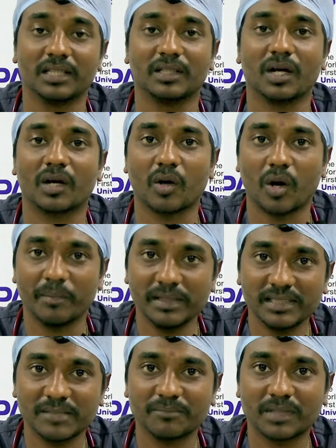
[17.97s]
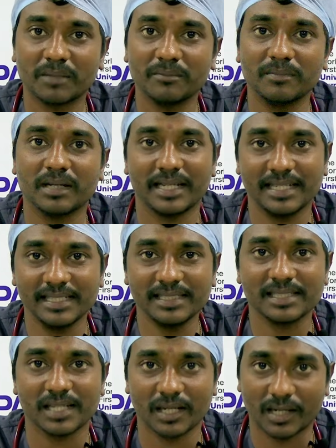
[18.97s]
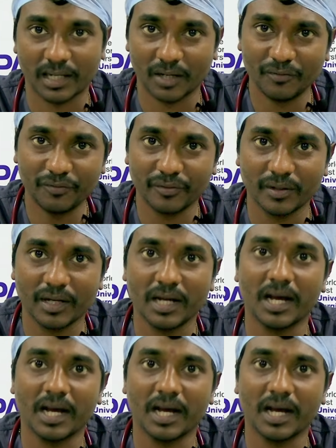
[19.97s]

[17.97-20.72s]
The common symptom is cough,